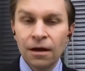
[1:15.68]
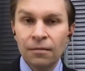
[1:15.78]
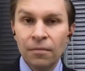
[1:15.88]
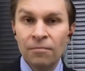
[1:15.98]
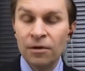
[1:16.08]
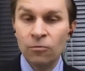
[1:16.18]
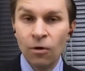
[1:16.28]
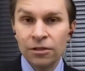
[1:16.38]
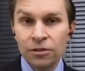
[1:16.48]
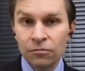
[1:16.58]
um, I've been
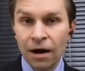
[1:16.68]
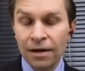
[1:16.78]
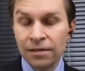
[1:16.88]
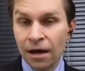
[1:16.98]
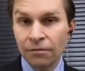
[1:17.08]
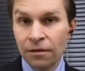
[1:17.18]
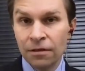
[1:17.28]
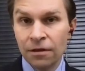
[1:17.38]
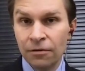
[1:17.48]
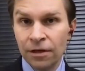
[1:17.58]
wanting to write down the
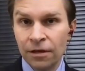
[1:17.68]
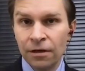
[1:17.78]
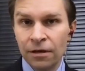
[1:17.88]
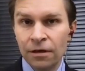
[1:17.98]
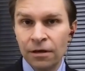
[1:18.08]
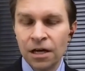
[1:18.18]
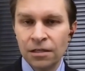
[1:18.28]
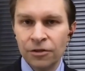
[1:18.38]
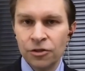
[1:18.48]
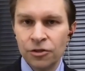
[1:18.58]
theory in a
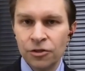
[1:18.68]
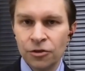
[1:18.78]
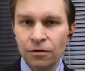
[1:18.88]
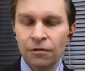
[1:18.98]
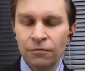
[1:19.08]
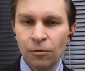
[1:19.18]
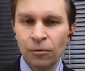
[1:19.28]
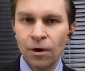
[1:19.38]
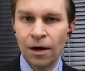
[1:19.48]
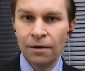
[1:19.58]
scientific journal in a
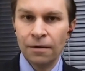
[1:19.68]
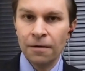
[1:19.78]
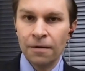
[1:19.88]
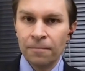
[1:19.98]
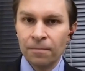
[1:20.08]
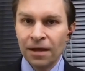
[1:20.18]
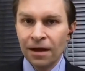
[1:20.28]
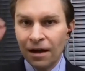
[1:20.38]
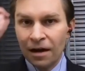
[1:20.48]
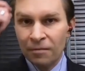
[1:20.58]
formal way,
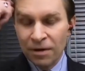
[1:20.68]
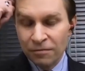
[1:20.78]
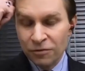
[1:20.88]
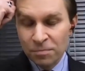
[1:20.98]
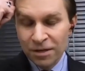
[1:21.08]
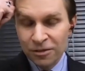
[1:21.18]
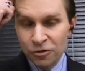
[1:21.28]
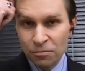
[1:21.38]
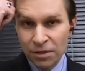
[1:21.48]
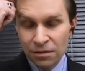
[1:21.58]
uh, but I've just been
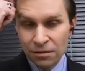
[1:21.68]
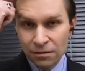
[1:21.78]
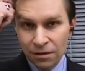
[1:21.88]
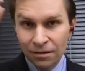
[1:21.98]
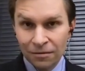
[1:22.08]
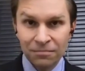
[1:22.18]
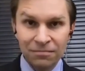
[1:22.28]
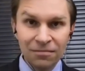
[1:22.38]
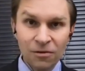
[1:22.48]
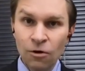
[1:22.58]
too busy um,
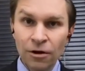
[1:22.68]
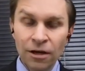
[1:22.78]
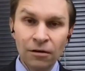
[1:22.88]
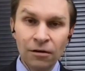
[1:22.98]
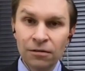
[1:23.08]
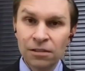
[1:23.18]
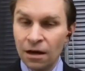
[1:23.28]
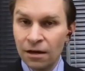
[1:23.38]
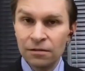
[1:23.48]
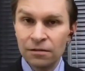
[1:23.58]
working on the
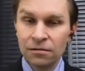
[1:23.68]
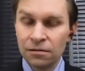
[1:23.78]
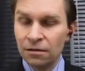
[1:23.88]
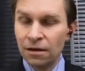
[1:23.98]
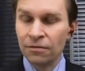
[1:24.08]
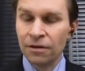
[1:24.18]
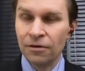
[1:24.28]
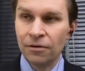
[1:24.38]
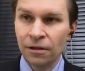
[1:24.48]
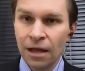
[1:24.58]
science out
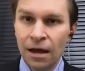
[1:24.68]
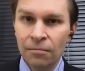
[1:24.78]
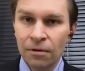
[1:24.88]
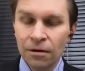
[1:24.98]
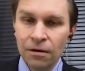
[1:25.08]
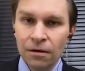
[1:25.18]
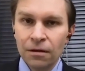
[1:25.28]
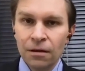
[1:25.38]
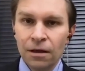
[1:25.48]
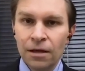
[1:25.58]
there in the lab
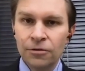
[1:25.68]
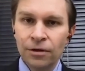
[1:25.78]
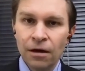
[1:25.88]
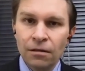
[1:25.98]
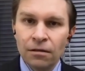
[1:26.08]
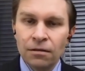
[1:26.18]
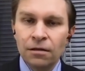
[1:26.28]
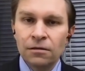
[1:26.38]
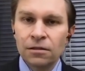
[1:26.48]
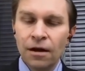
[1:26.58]
and doing other
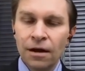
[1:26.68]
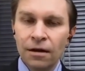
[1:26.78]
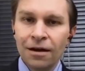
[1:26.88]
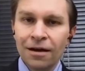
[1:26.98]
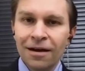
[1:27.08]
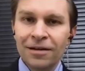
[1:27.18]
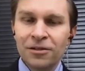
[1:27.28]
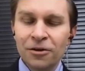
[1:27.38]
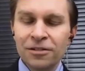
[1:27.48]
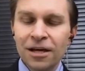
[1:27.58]
things. So I, it
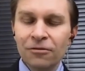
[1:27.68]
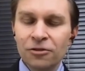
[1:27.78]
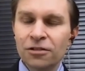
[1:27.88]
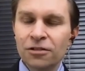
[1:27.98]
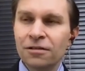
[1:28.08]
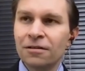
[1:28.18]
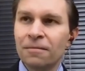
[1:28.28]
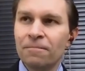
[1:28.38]
turns out just